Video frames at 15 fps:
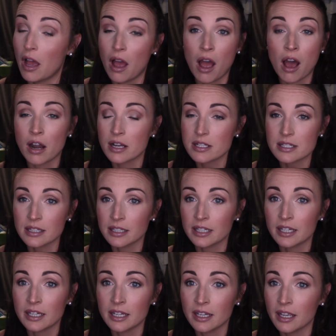
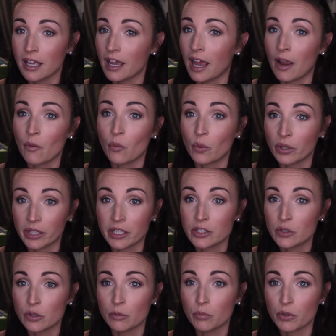Honestly, I really
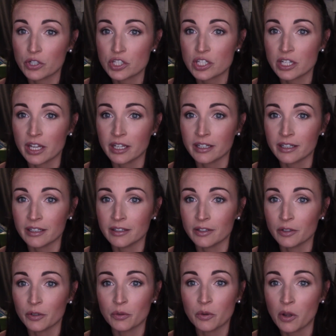do appreciate it
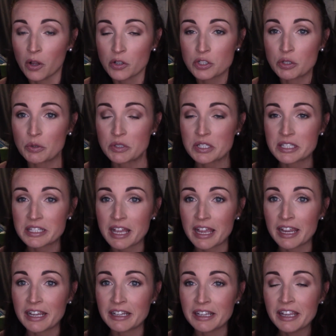though, all jokes
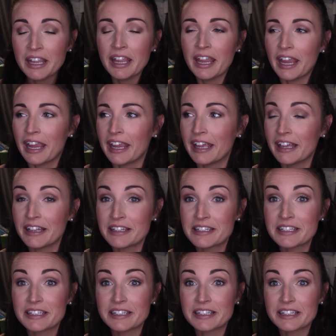aside.
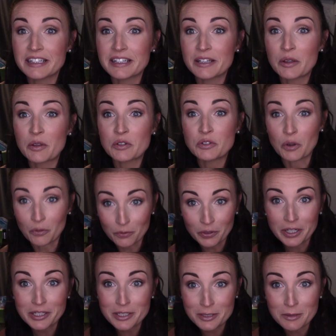And don't
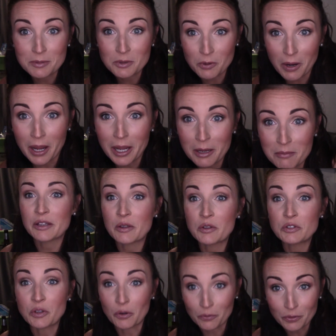forget to
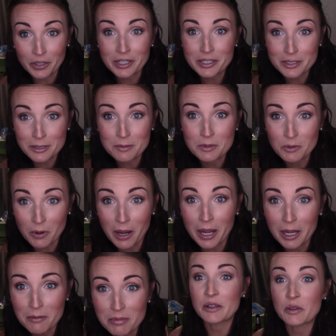subscribe. Don't forget to
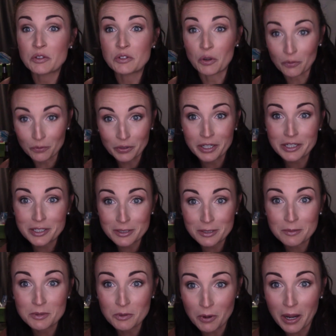subscribe. Don't forget to
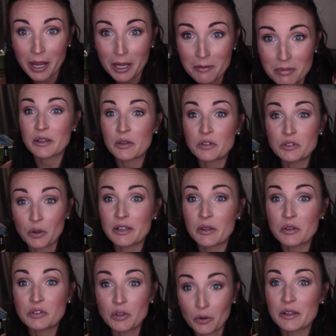subscribe. Don't
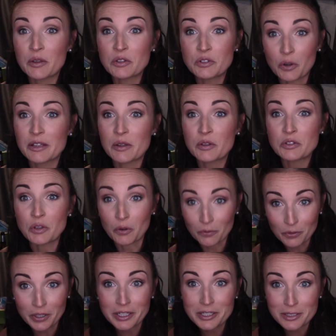forget to